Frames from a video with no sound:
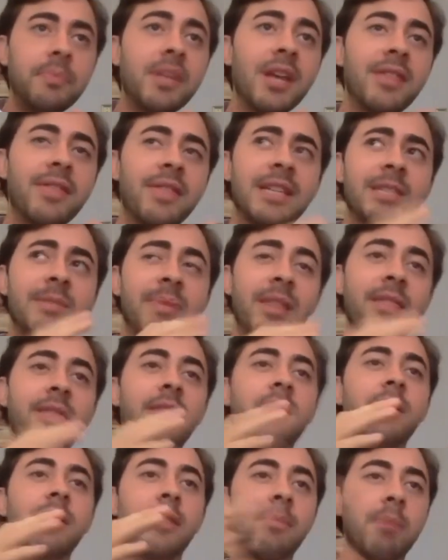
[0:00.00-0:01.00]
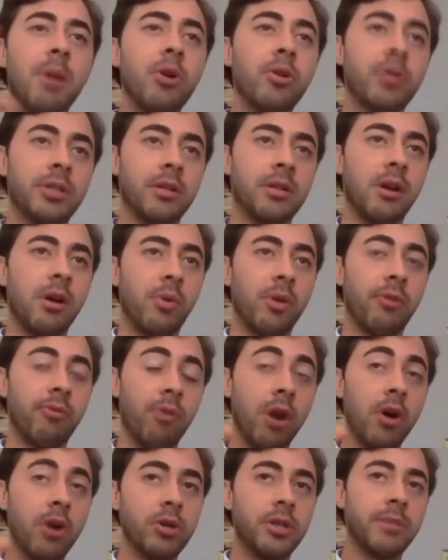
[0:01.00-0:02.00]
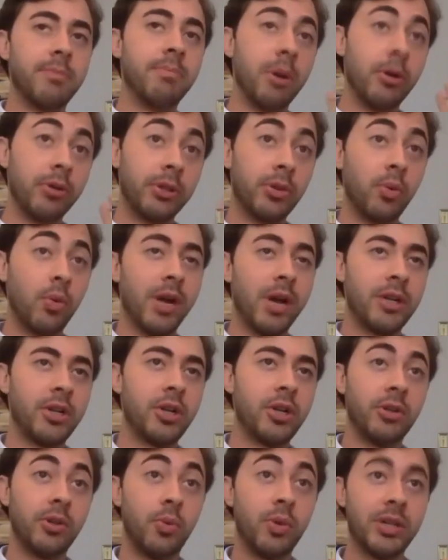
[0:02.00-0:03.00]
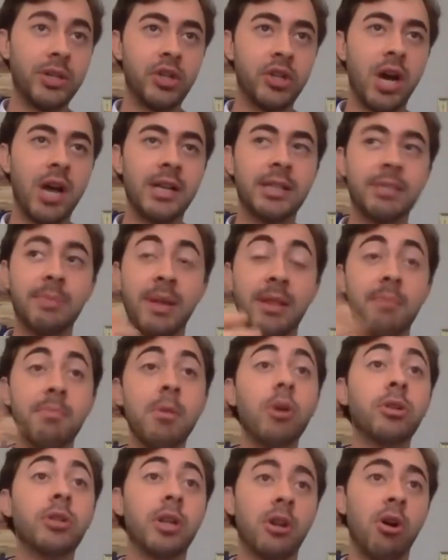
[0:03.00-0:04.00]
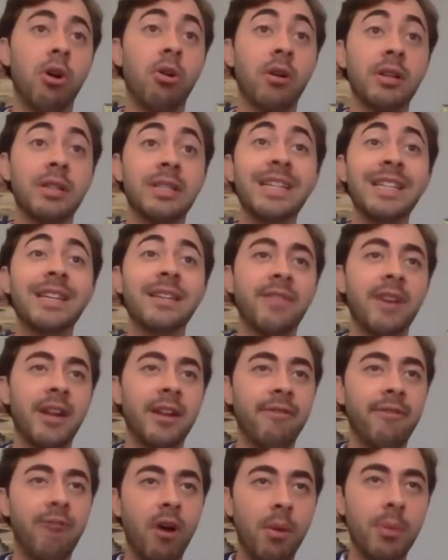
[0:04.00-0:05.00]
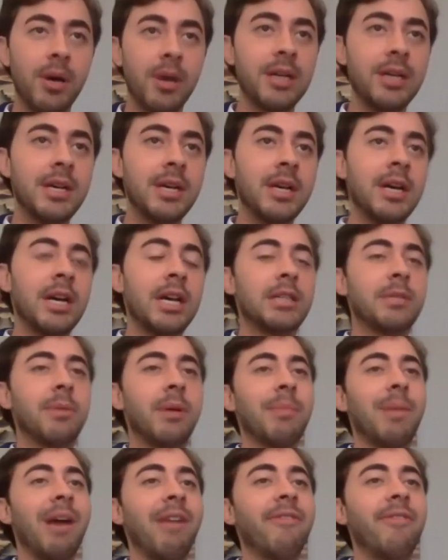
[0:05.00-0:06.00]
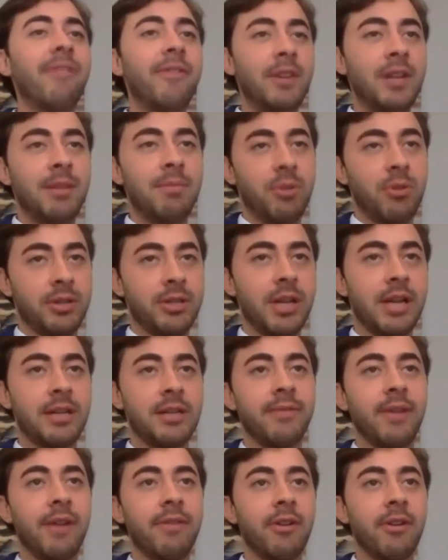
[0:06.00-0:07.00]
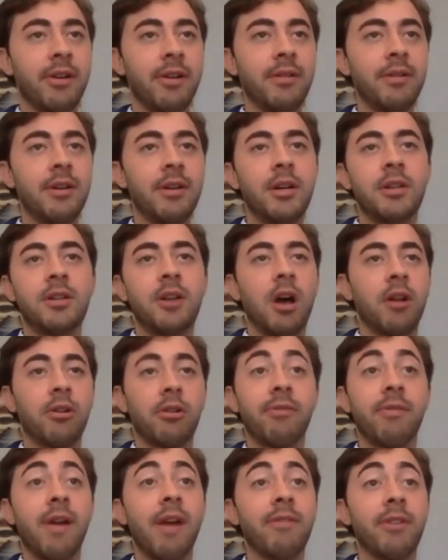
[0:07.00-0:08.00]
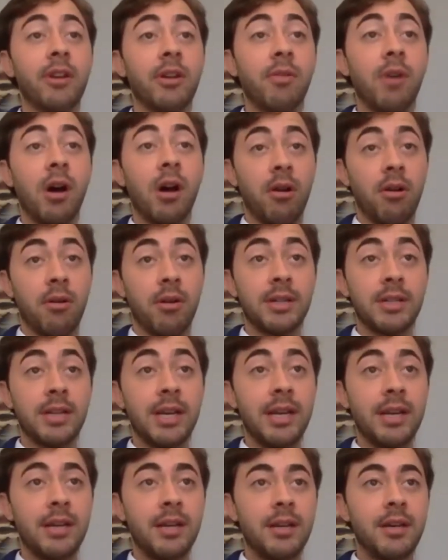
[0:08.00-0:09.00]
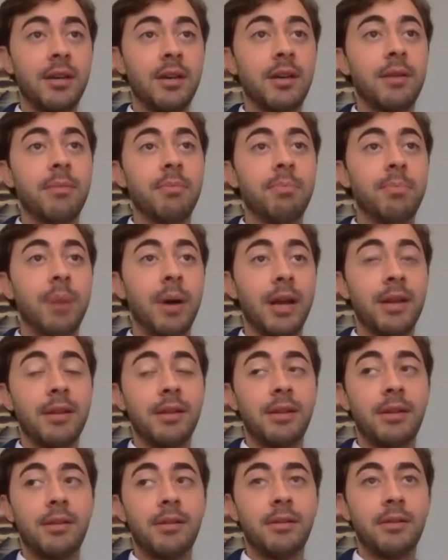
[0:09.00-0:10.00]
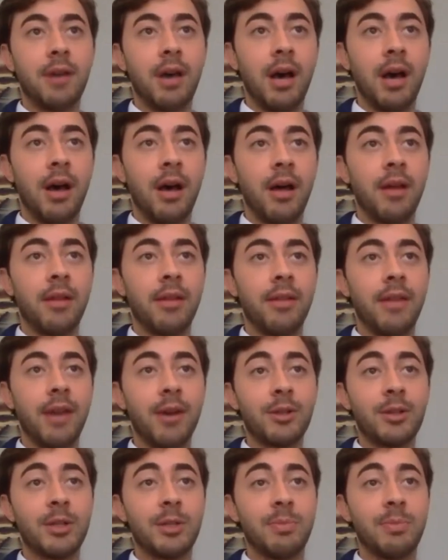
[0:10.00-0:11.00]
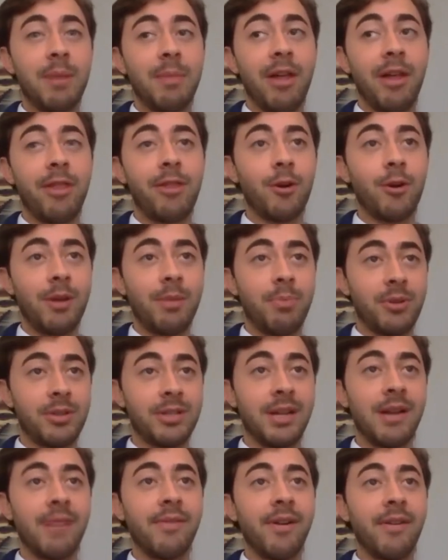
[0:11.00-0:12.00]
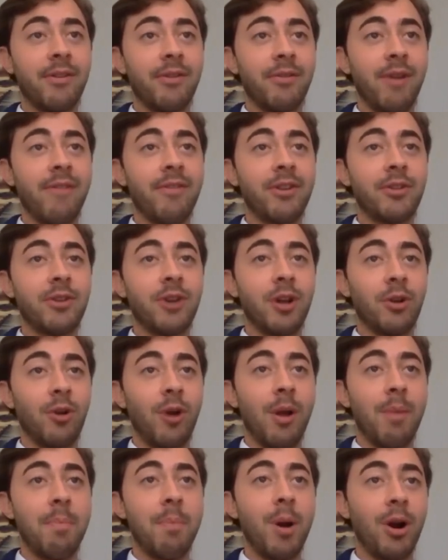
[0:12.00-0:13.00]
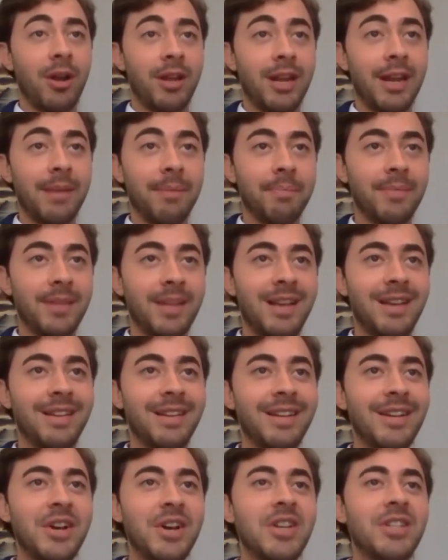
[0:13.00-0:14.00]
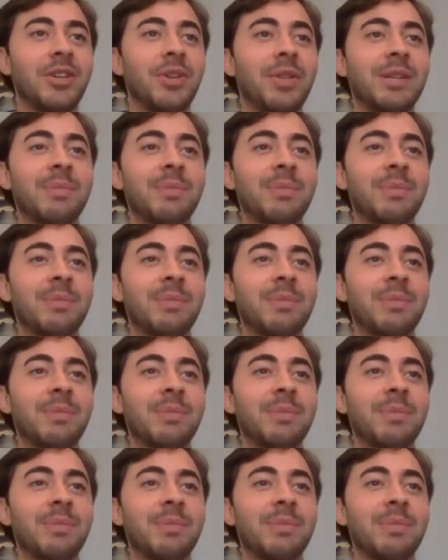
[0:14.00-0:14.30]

they spend the most, along with Roche, both Swiss, Swiss giants, spend the most on R and D of any pharma. They spend about fifteen percent of every dollar of revenue on R and D. But uh, they also spend about thirty percent of every revenue dollar on marketing. So they